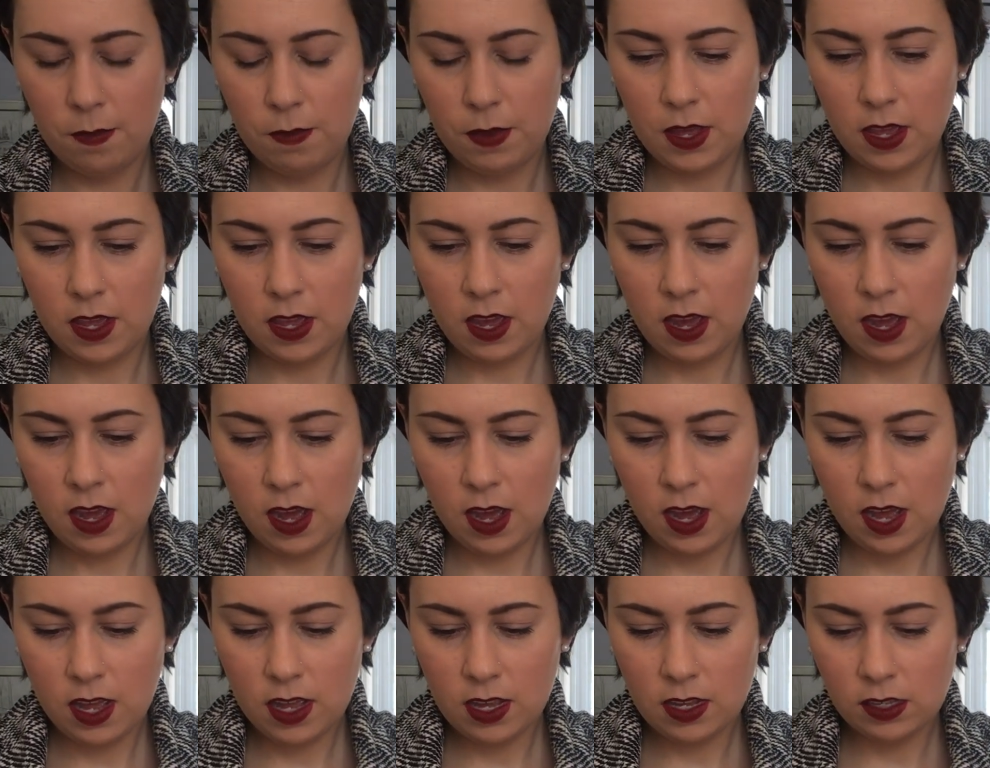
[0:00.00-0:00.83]

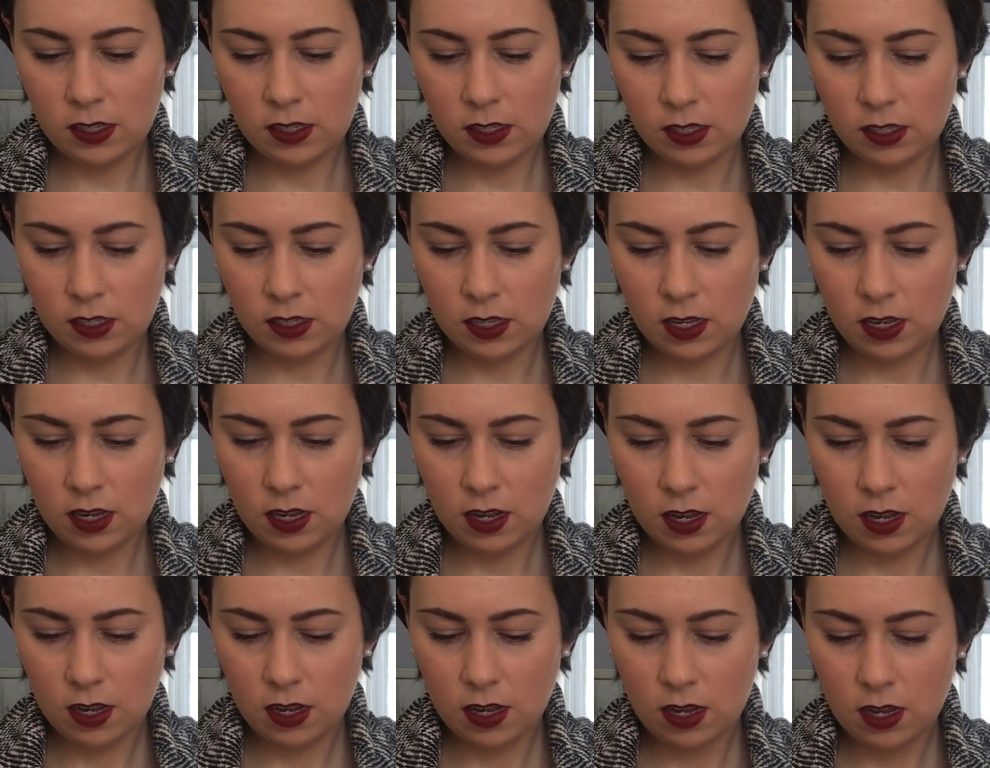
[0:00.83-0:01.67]
Because
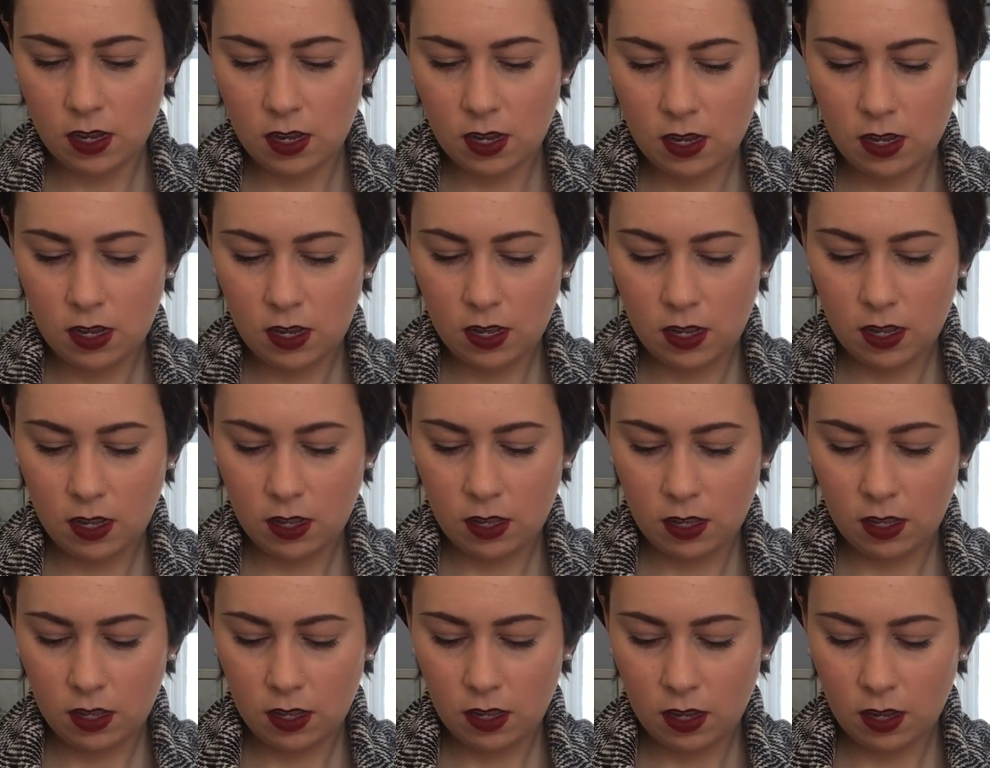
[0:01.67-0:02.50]

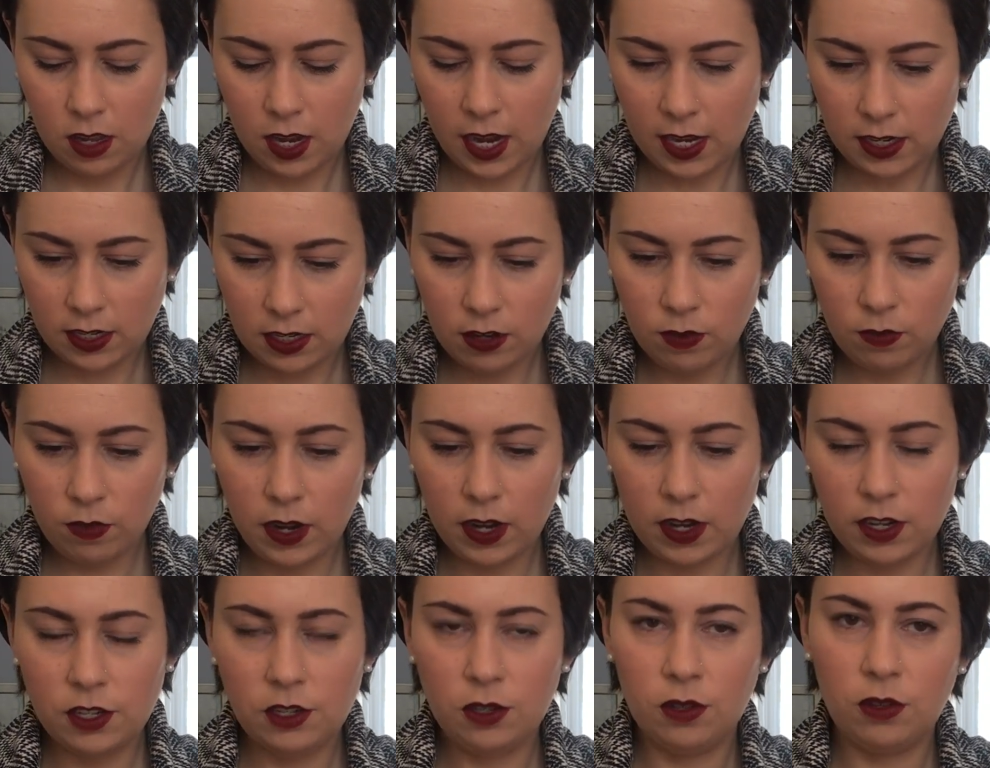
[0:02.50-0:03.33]
I did
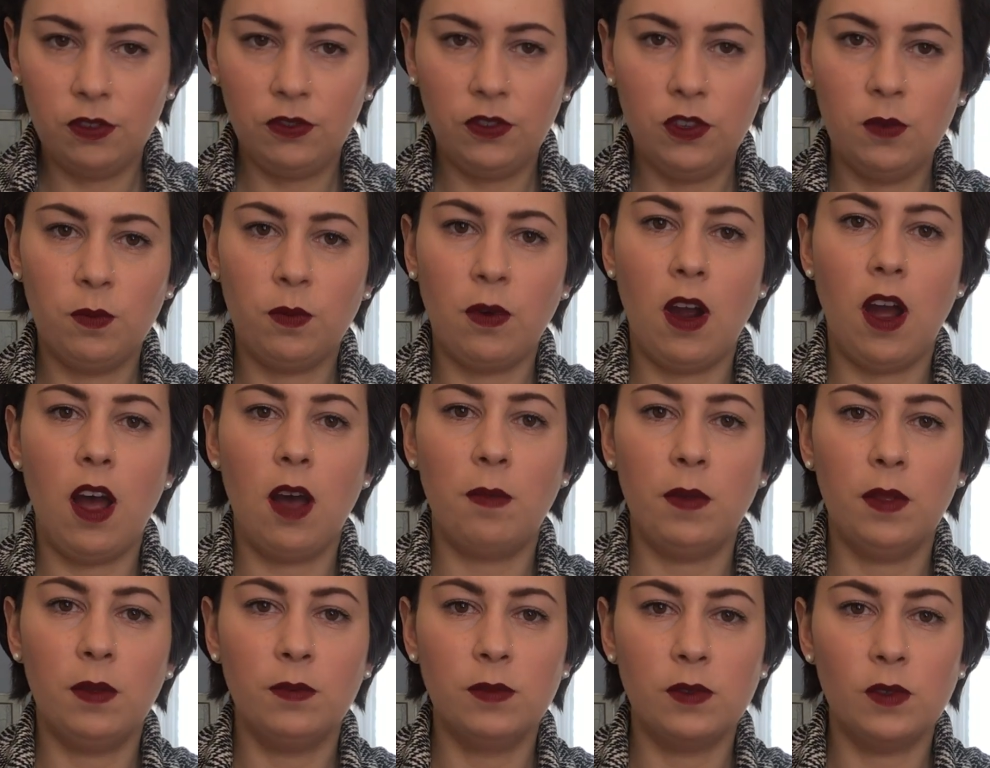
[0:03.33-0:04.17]
run into a few
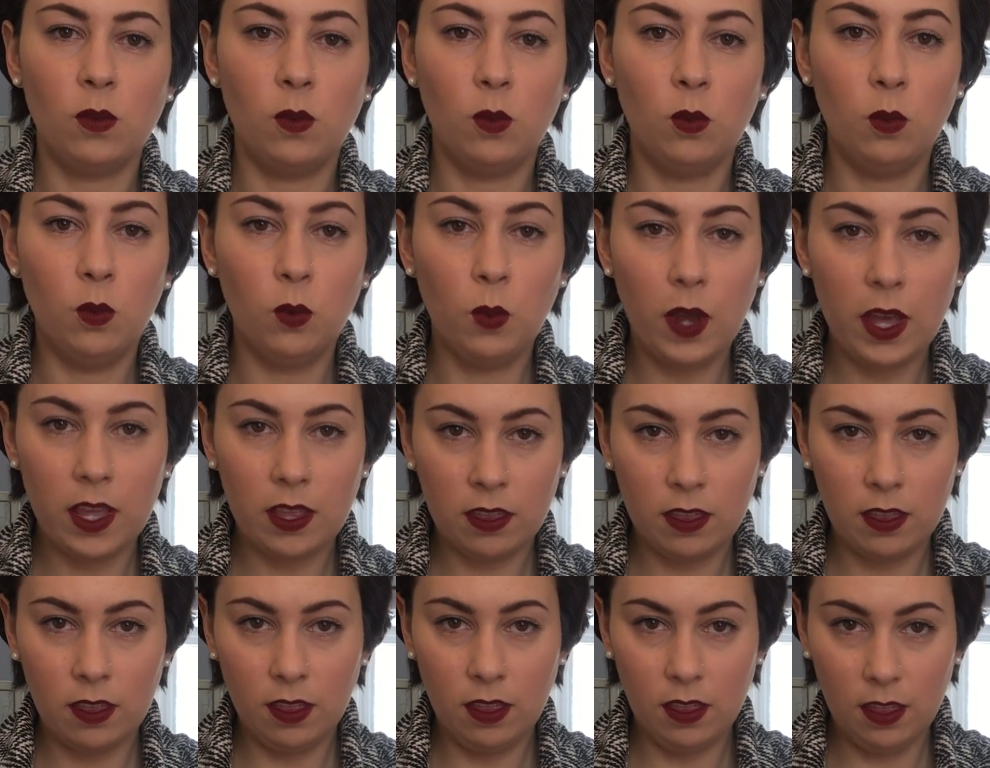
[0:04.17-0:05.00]
problems
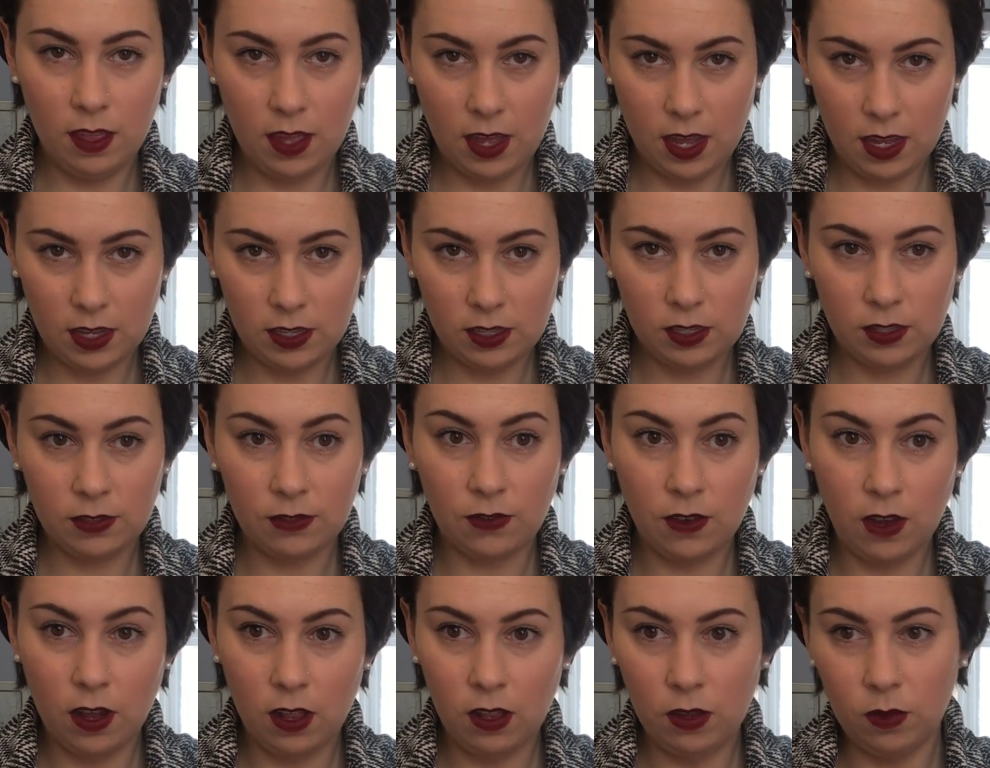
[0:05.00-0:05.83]
with this
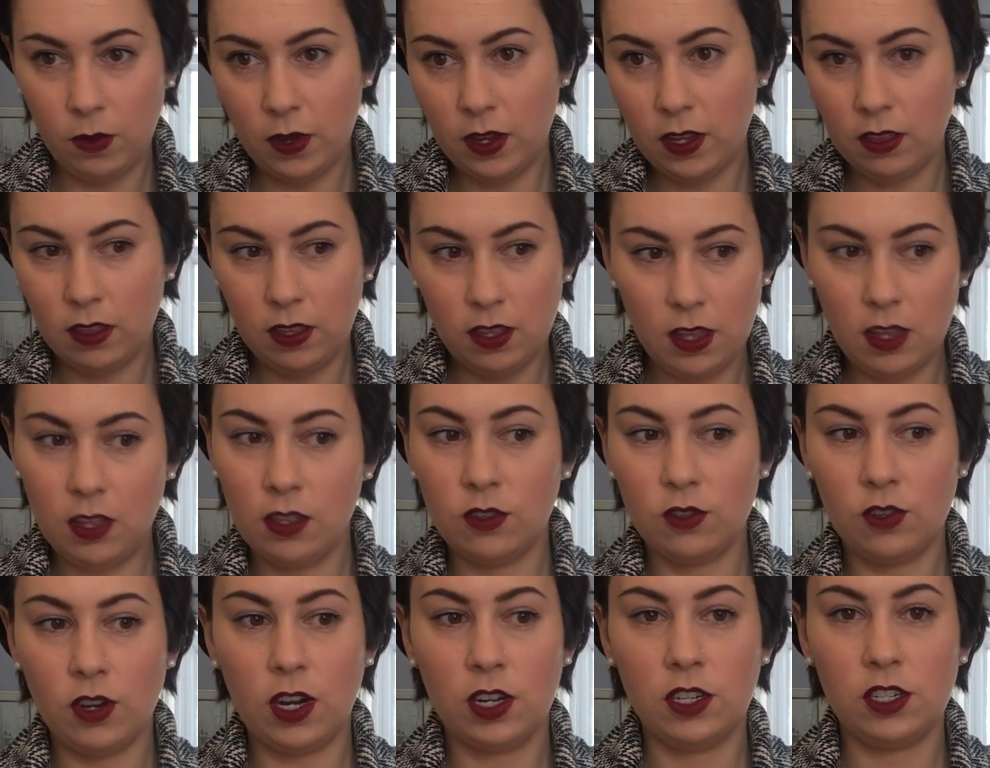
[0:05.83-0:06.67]
following the
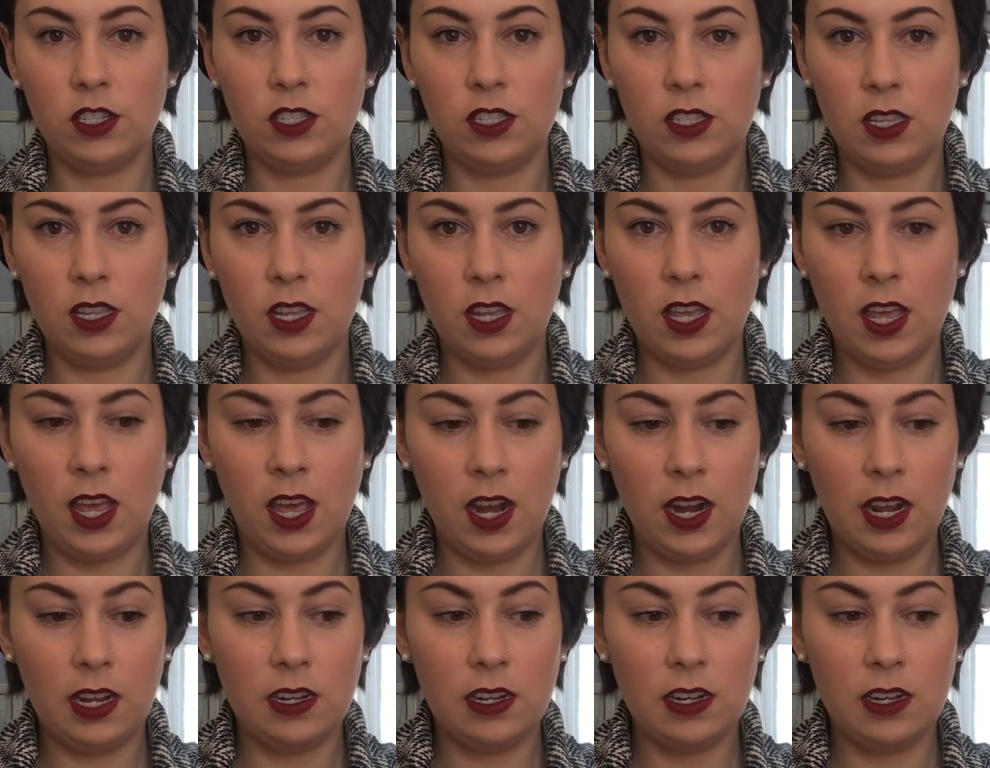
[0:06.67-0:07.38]
instructions in the kit,